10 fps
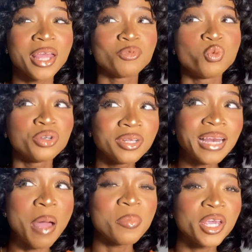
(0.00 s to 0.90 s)
wouldn't
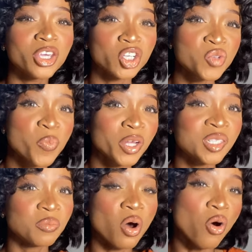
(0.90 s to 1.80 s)
that make your
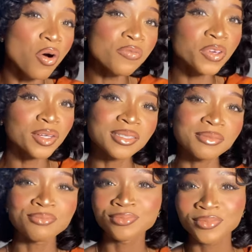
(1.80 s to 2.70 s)
spots more obvious?
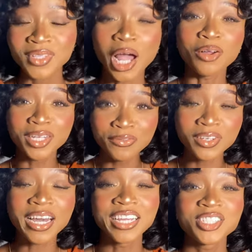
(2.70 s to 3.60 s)
I'll leave you
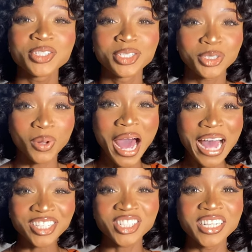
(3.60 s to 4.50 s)
guys to
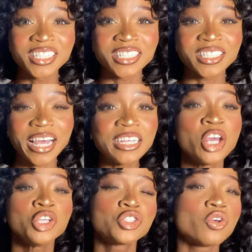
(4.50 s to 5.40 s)
actually decide.
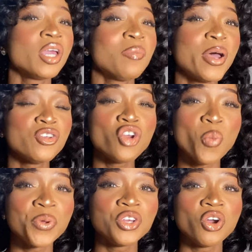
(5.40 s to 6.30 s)
So in my own
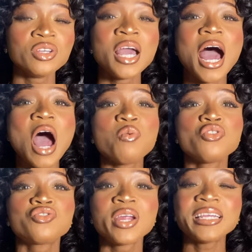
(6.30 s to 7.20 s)
opinion, I
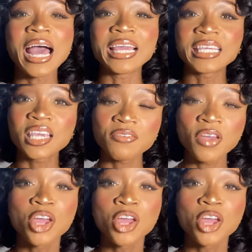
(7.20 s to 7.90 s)
will grade and give